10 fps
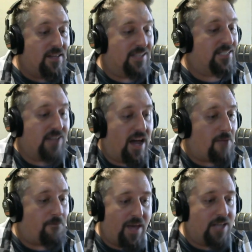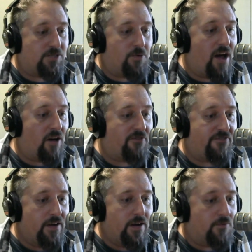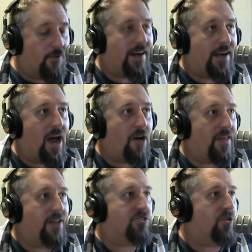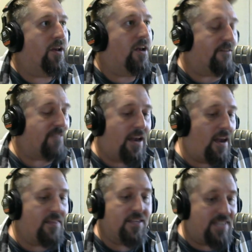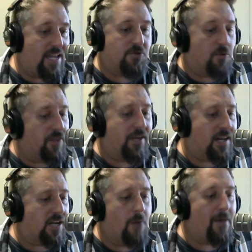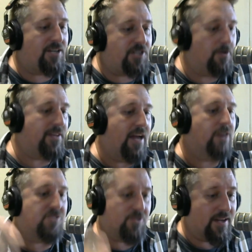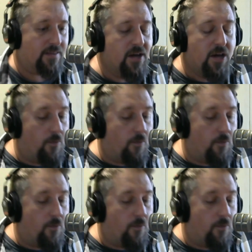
This is not a Big 12 right now that is good enough that any of these teams are really going to come at you with their strength.